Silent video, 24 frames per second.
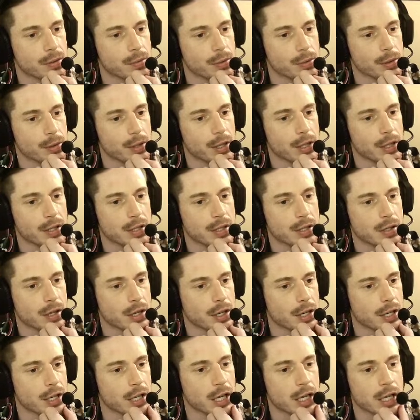we'd hit this line
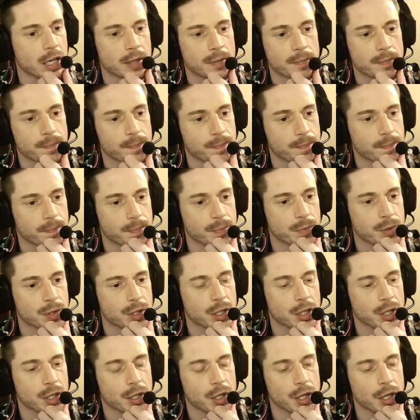again,
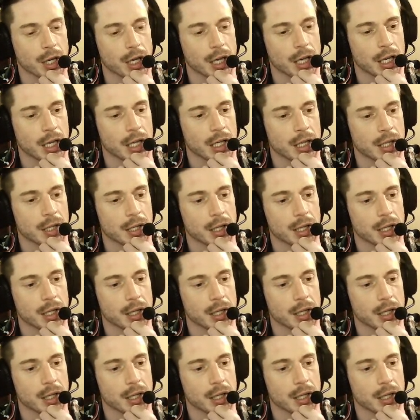and